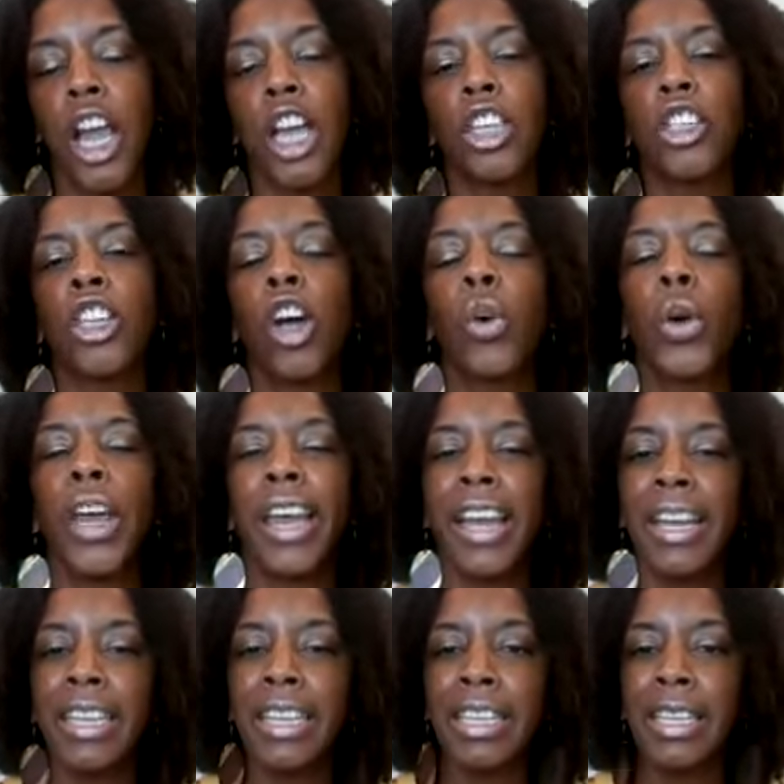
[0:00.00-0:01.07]
So in
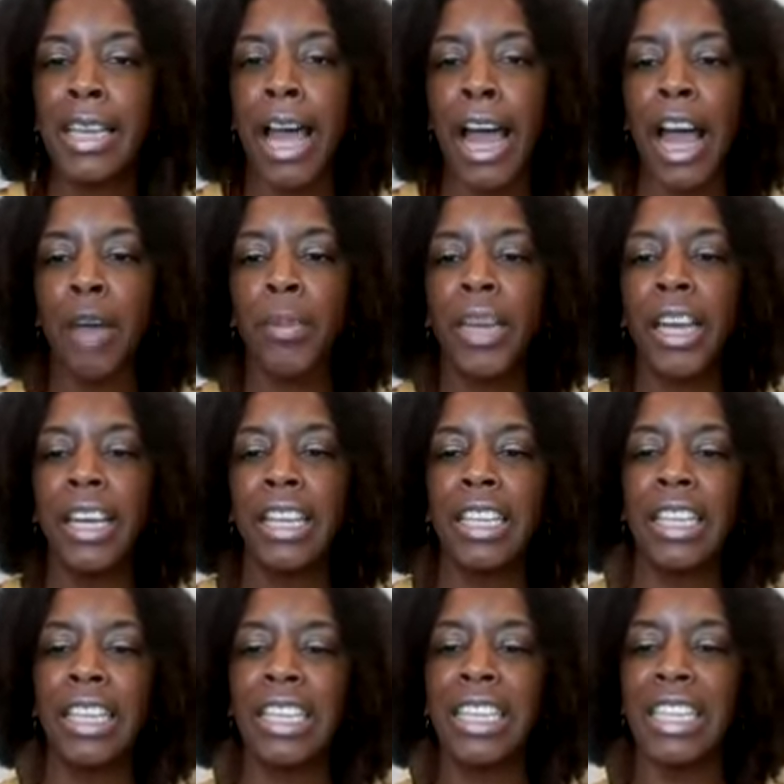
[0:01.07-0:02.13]
this time and in
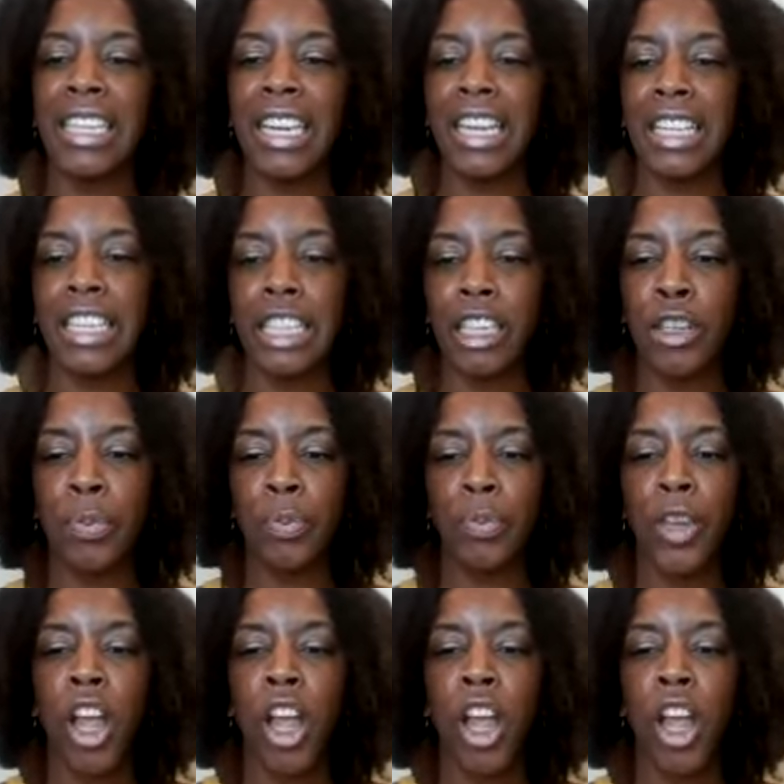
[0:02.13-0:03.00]
this season,